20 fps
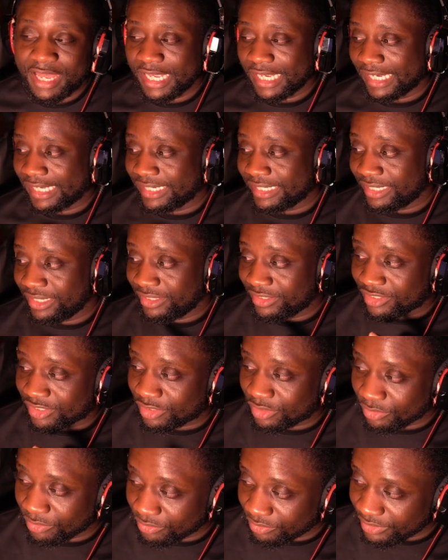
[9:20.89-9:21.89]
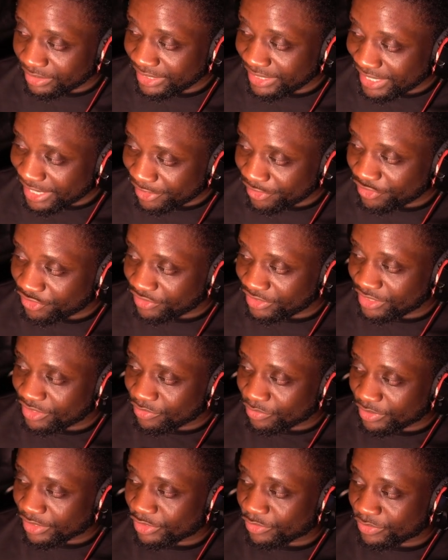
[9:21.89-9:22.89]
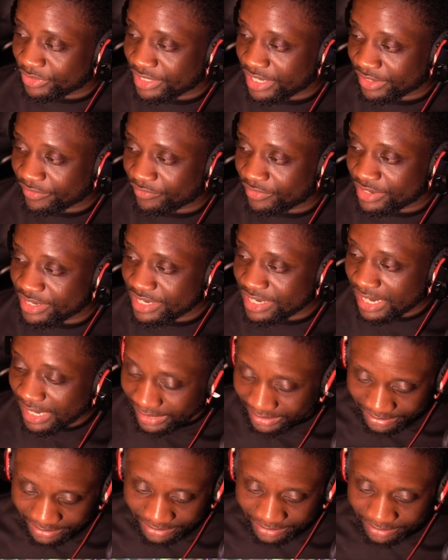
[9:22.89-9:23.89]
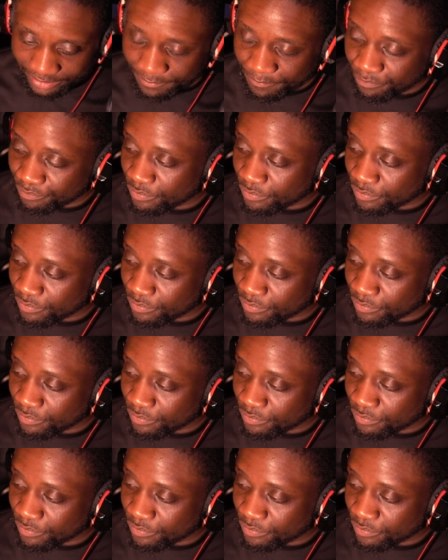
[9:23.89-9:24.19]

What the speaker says: It needs 3 energy in order to attack for 90,